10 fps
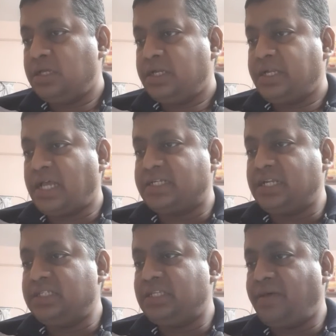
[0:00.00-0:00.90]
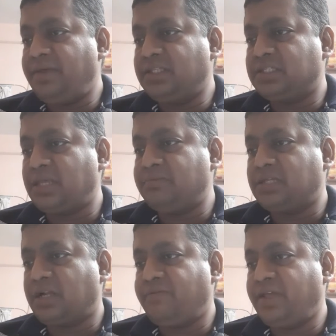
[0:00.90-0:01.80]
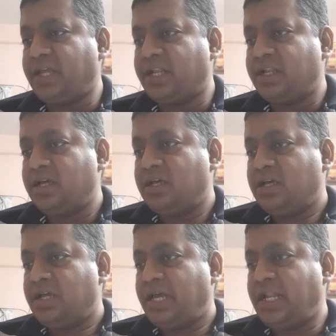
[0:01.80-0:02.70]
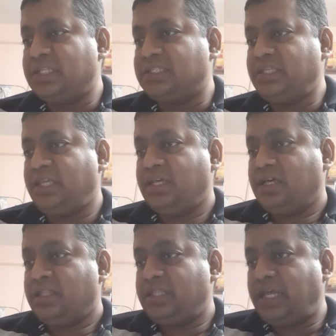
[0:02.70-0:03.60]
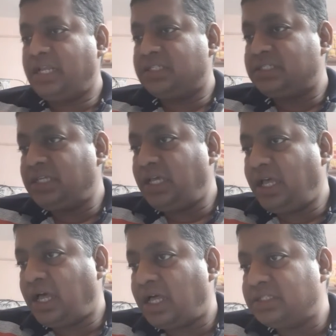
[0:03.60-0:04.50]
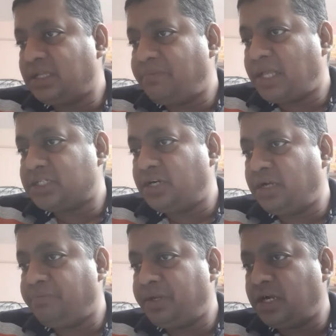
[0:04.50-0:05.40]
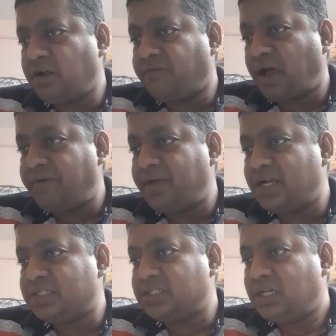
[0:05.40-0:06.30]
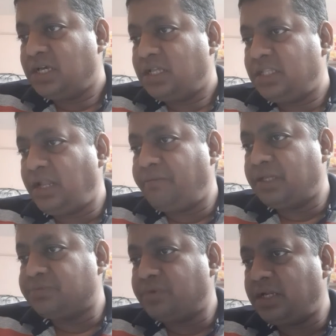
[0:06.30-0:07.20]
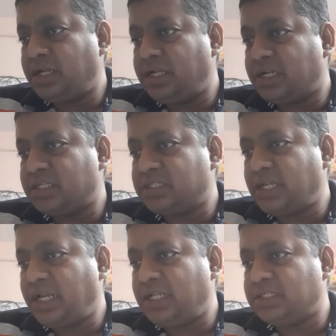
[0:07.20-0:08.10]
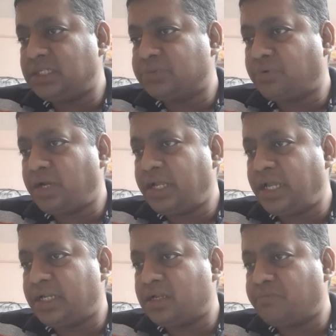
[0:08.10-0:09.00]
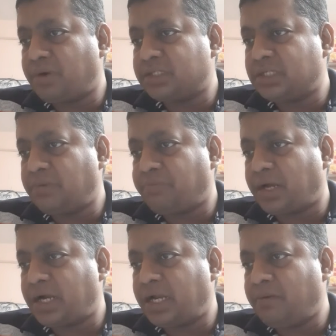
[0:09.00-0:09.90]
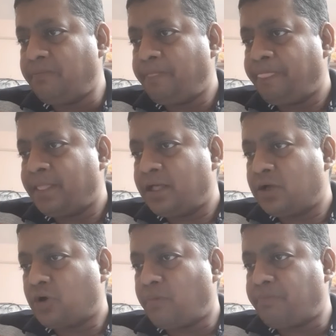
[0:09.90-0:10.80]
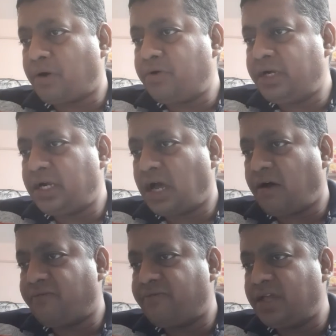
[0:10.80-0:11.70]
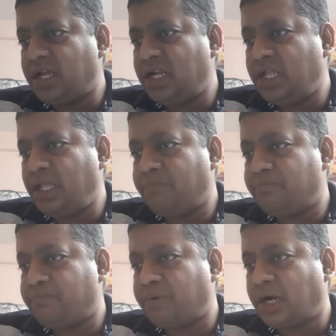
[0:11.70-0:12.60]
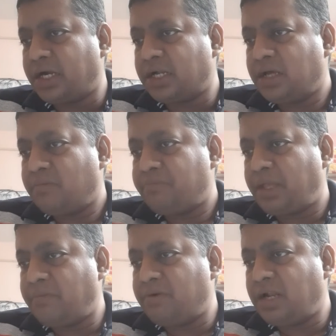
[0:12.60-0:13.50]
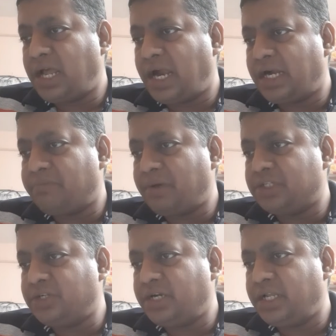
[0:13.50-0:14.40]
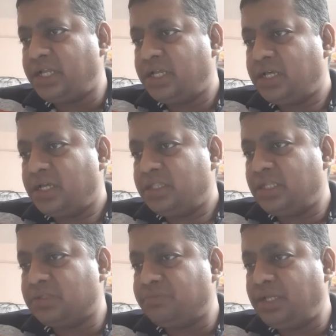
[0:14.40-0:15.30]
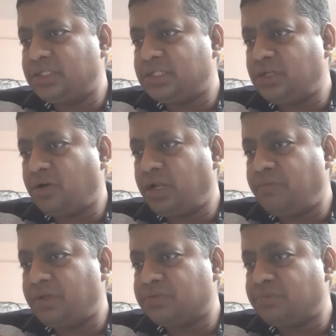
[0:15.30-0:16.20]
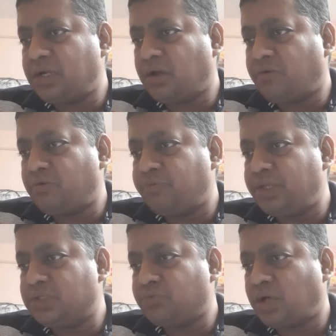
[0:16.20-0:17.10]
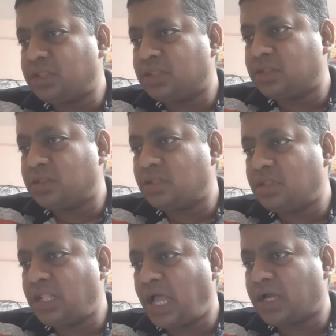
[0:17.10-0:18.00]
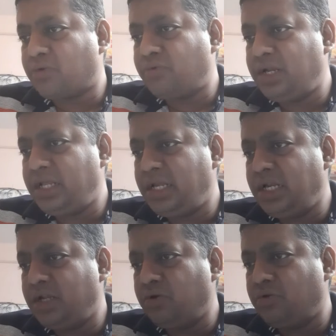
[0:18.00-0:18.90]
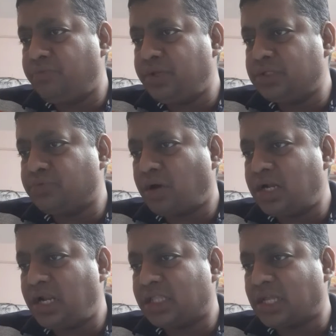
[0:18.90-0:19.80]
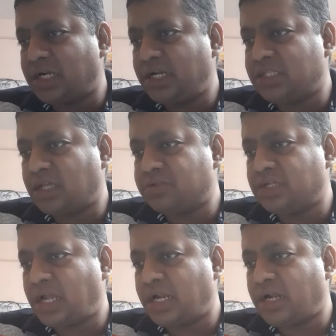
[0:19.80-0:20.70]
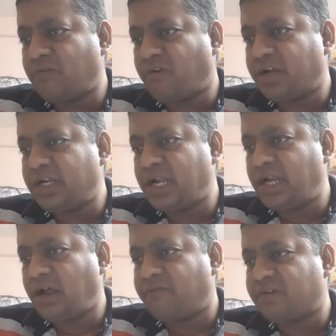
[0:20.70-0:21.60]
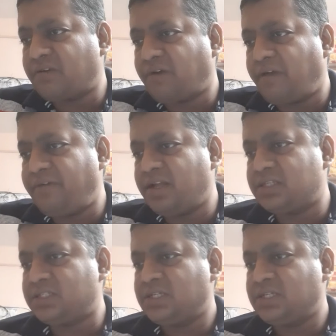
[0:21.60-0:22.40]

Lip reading: National Savings Scheme Certificate NSC. The NSC has a maturity period of 5 years. The investment interest rate is 6.8% per annum, compounded half yearly but payable at maturity. This means your investment of rupees 1 lakh will yield you rupees 1 lakh 30,949 after 5 years.